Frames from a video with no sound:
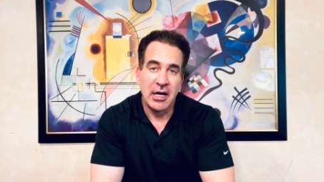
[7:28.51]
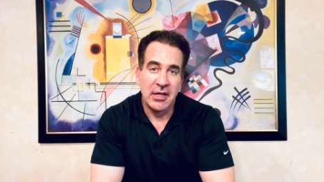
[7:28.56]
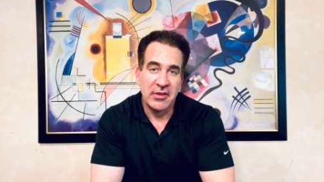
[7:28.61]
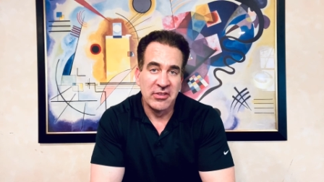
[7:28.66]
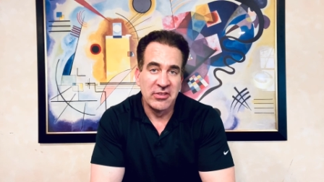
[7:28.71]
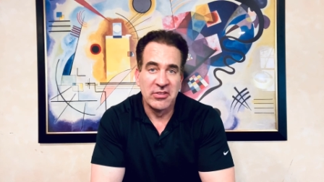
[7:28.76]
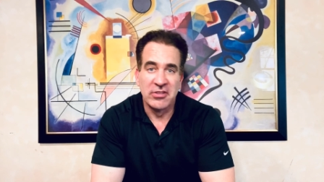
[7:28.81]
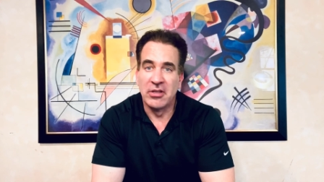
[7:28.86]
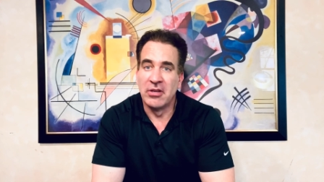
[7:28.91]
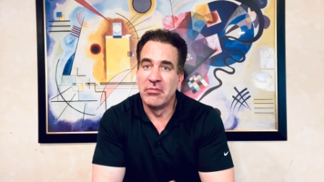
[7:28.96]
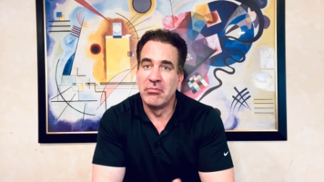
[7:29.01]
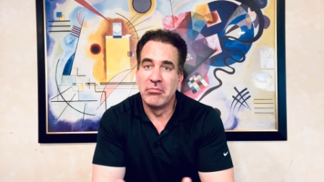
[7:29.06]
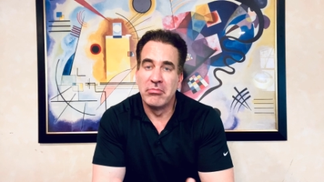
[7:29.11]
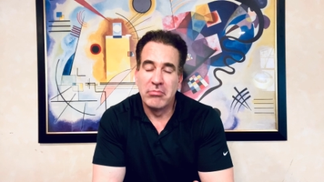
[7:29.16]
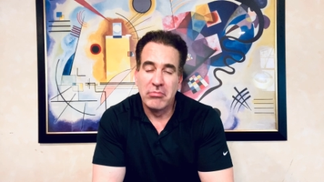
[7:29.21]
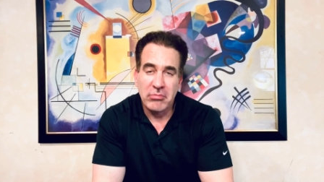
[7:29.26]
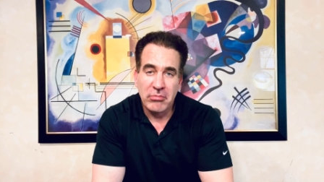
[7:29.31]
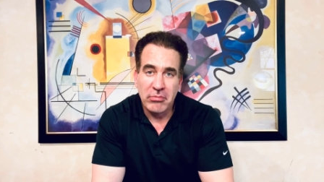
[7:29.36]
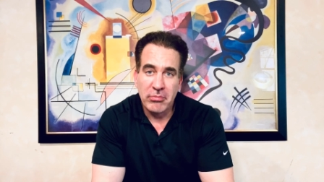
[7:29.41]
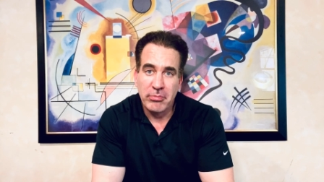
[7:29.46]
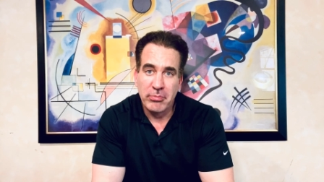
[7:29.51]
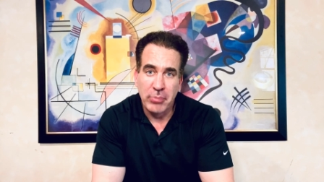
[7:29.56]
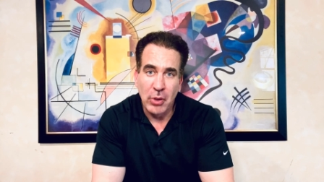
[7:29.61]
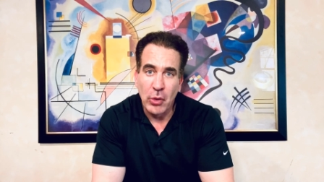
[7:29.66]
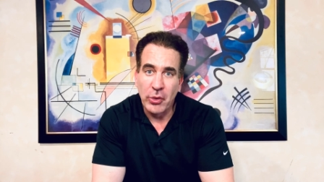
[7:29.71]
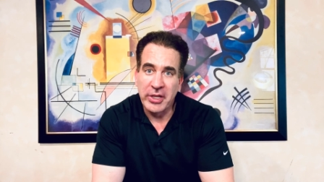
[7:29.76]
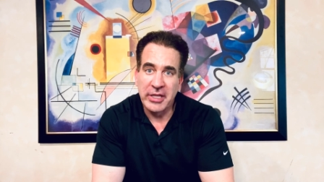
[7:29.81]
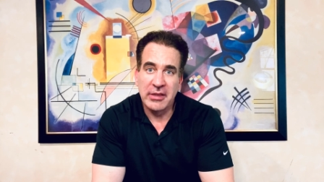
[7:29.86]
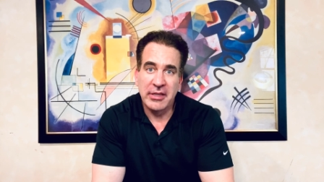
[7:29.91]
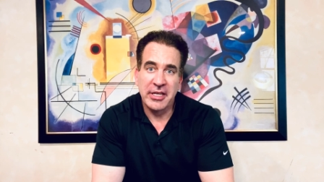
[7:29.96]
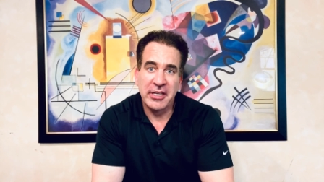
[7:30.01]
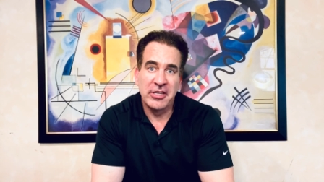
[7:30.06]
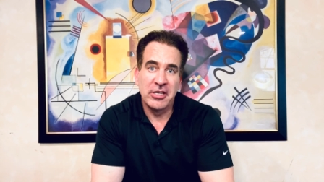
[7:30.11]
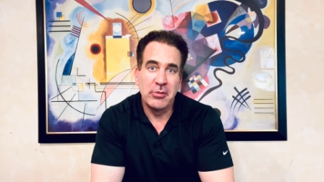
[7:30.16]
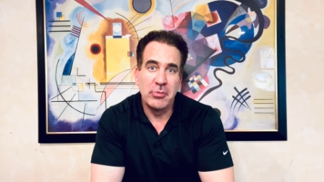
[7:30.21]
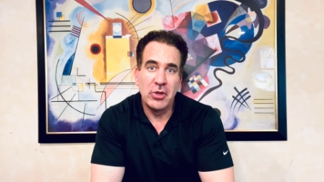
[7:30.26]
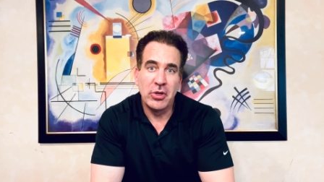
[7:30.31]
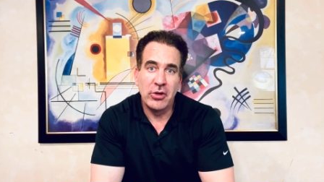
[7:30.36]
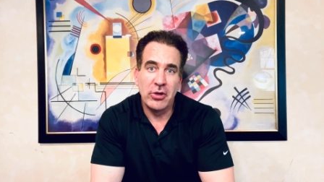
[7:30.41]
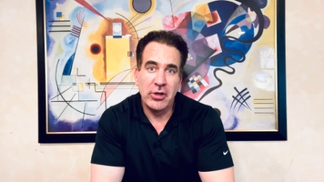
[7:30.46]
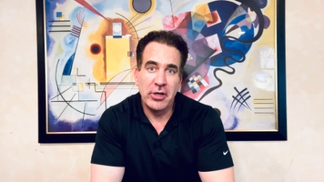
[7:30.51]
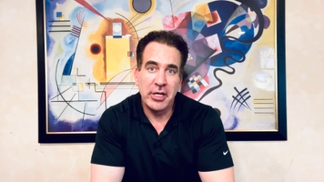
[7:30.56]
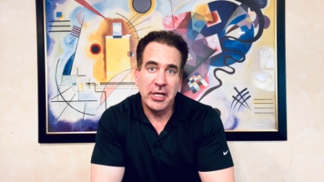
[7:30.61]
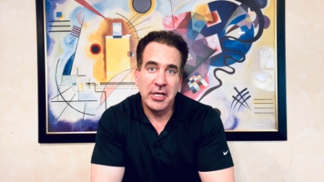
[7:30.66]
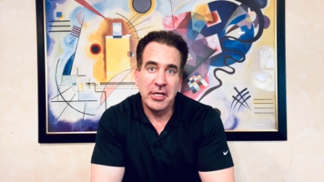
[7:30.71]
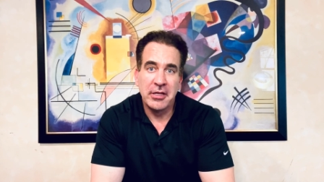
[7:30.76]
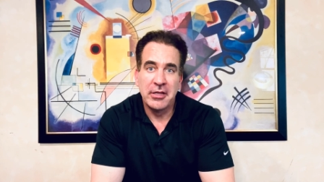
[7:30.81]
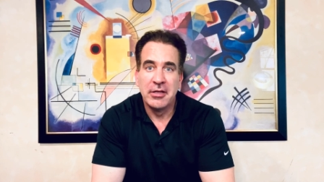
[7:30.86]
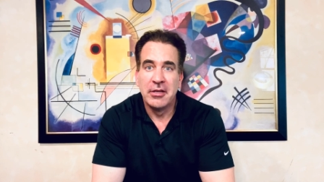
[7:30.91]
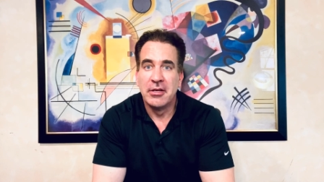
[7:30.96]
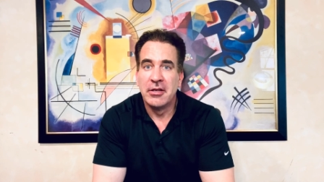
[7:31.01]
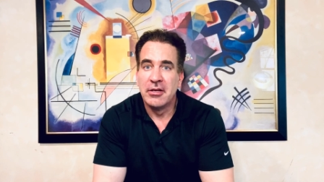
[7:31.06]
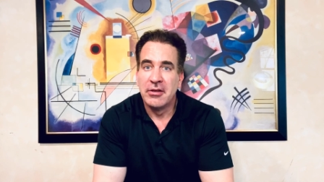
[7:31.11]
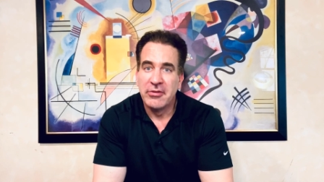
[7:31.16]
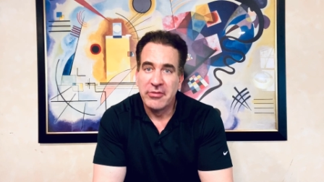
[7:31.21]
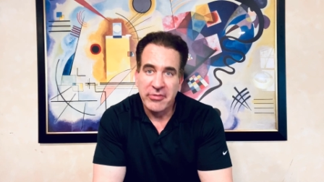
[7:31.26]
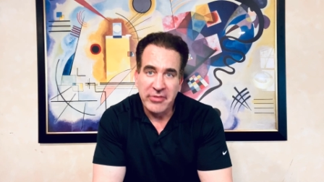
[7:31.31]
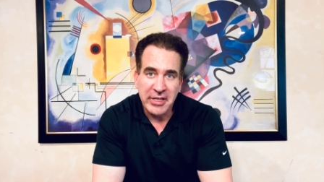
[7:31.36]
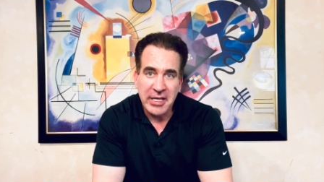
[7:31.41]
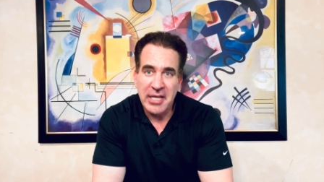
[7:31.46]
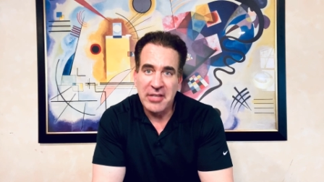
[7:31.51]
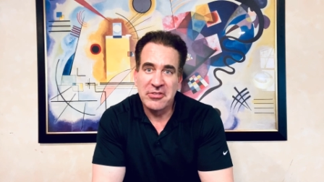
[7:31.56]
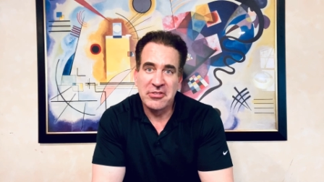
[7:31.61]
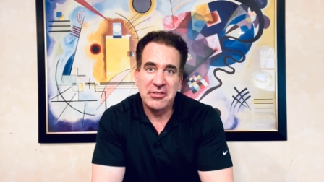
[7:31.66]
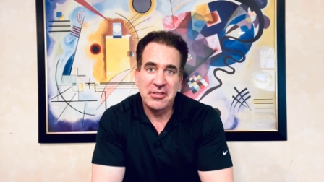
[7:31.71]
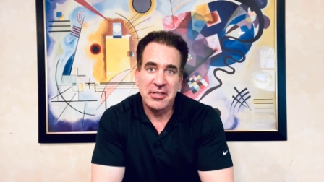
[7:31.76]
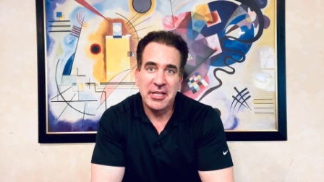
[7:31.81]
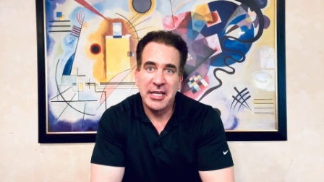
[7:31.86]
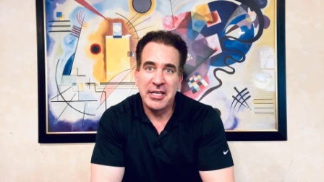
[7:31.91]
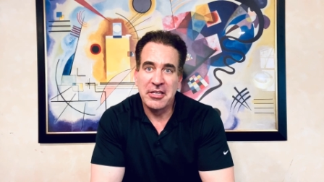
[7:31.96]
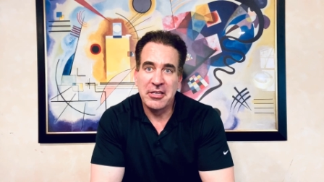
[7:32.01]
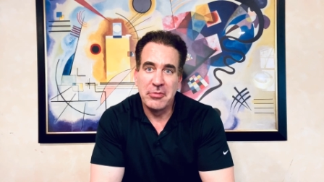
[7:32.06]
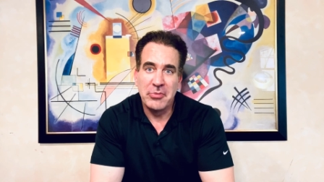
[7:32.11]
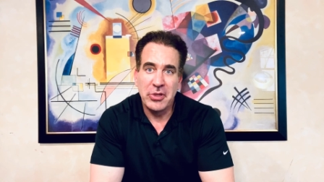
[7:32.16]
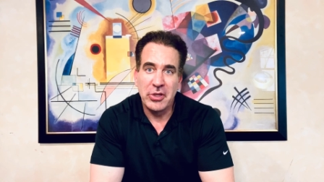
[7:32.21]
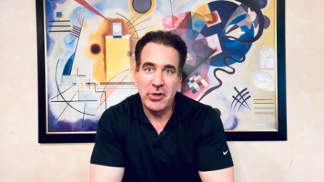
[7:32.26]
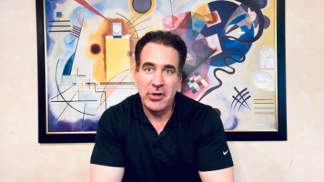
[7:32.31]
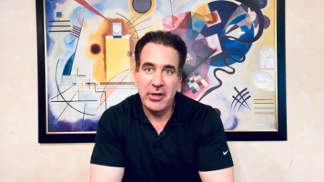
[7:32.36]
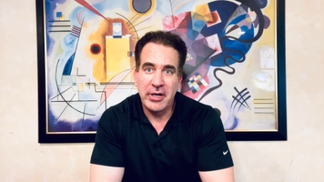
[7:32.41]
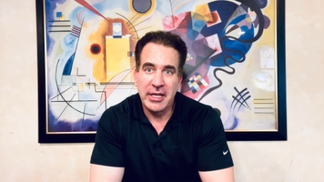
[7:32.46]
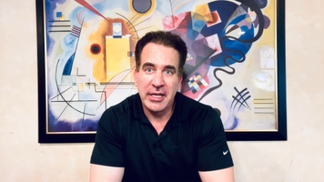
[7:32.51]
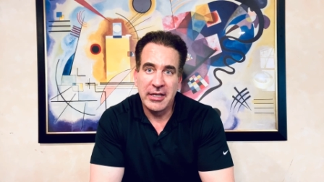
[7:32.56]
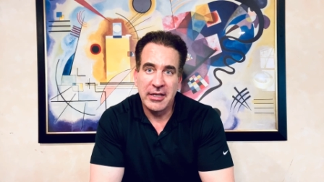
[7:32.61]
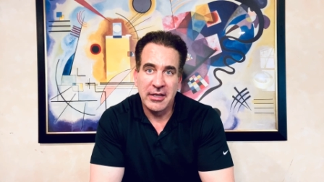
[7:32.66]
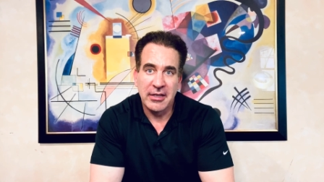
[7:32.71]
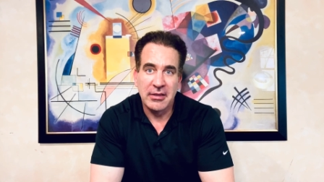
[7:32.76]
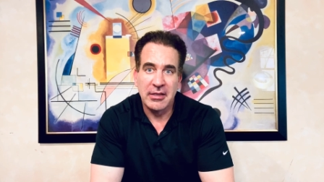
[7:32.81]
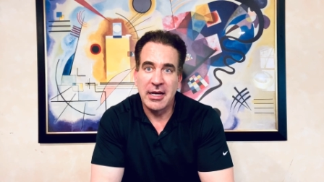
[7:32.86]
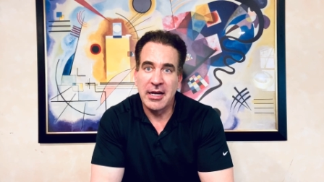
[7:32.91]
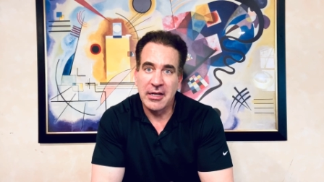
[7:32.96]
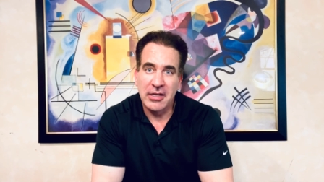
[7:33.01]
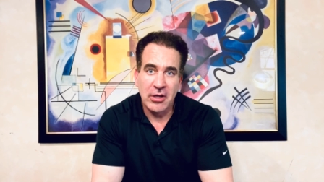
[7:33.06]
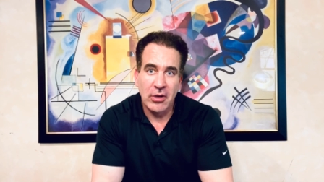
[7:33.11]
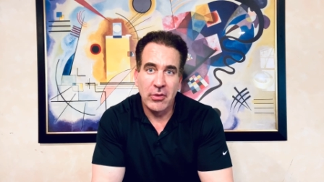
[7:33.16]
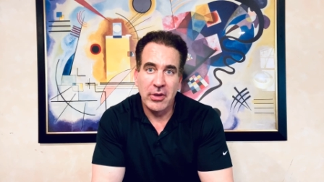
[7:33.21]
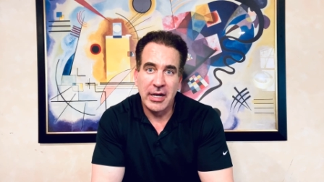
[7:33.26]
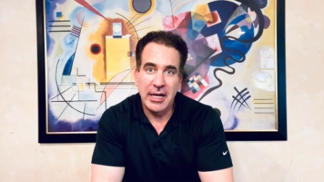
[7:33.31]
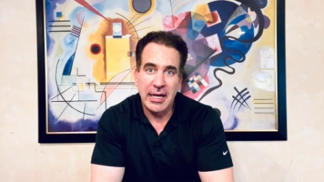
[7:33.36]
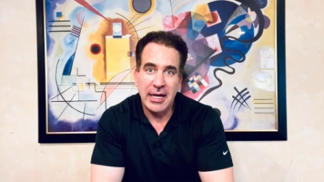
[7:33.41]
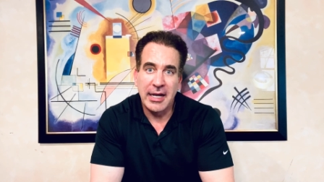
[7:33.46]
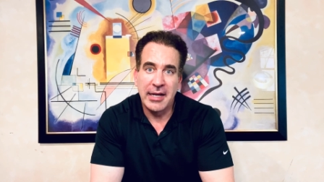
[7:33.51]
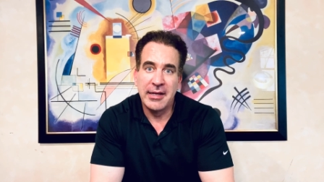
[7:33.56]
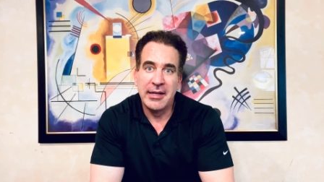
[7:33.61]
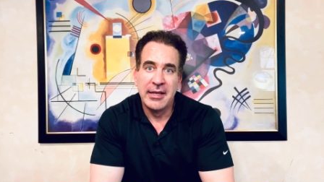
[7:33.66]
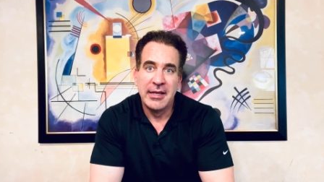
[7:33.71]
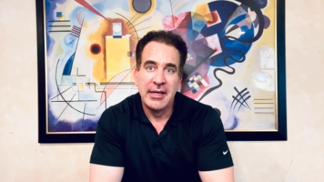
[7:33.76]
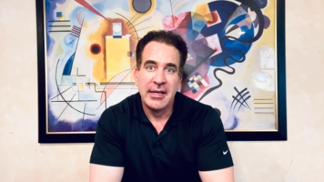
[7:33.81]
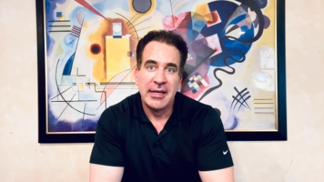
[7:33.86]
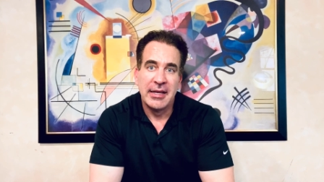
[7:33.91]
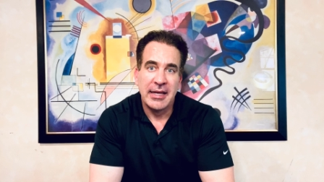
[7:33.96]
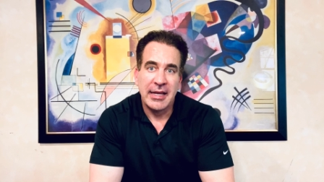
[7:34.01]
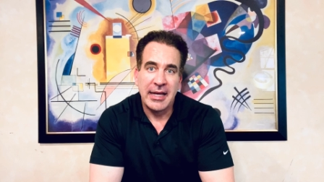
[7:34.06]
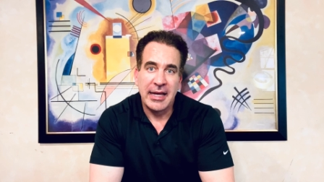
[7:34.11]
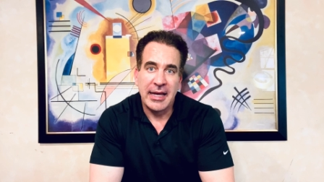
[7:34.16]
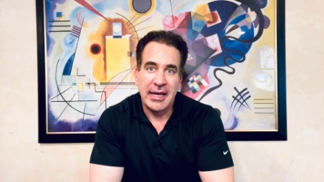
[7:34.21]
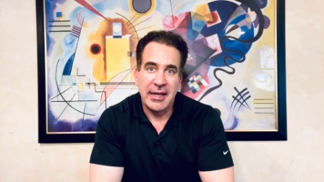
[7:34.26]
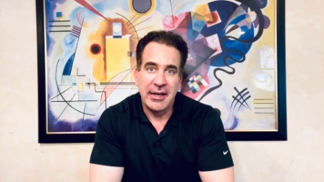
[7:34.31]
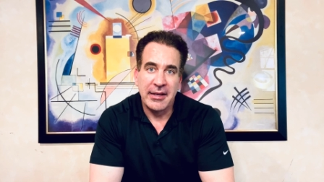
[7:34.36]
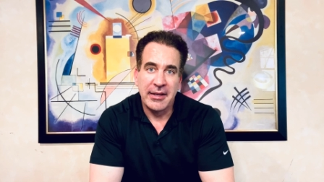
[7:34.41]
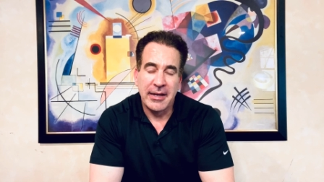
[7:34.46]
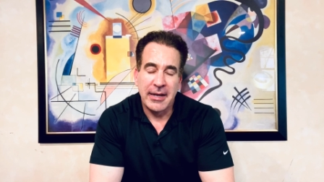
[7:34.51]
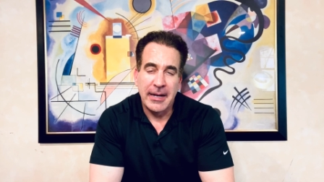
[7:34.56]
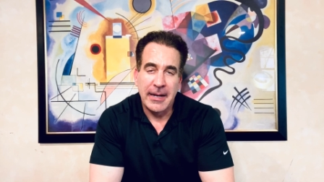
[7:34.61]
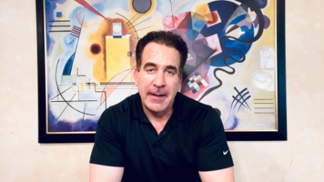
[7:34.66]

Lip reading: This is a boating lake community, Fiesta Lake community, a lot going on, and